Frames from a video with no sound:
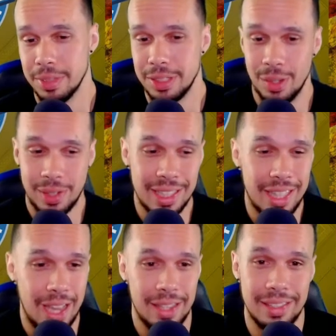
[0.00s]
Don't get
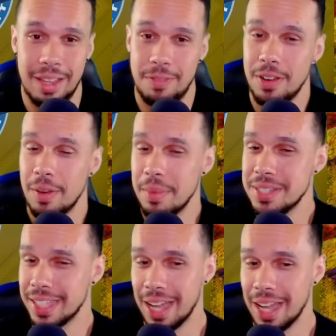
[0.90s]
that fear of
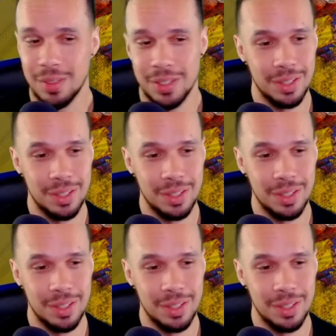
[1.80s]
missing out.